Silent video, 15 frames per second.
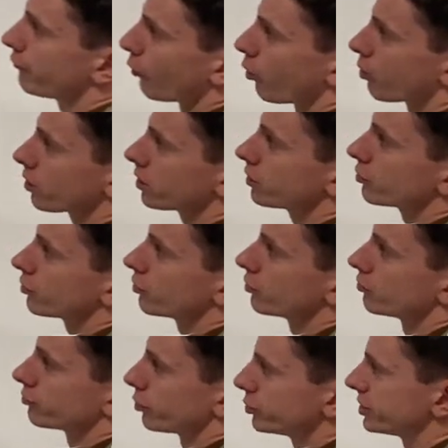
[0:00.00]
4
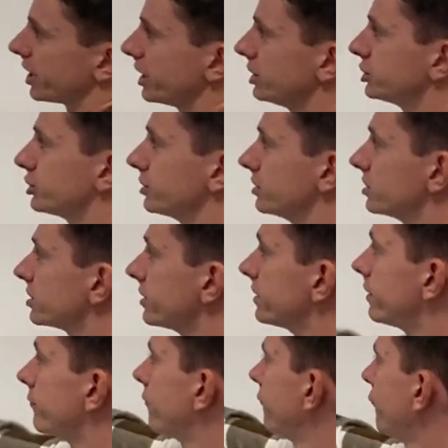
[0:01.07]
rotations and
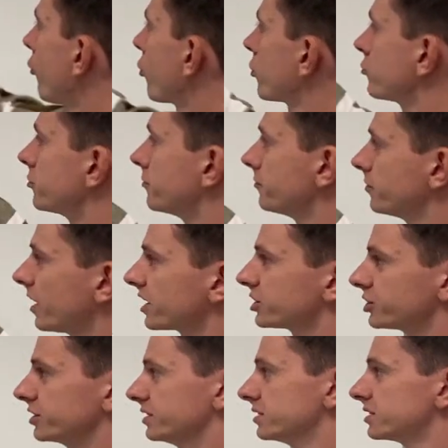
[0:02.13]
then 4
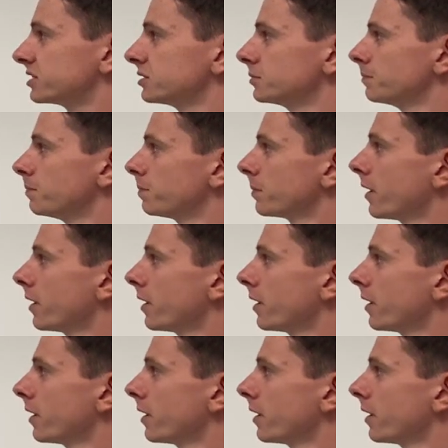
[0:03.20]
reflections,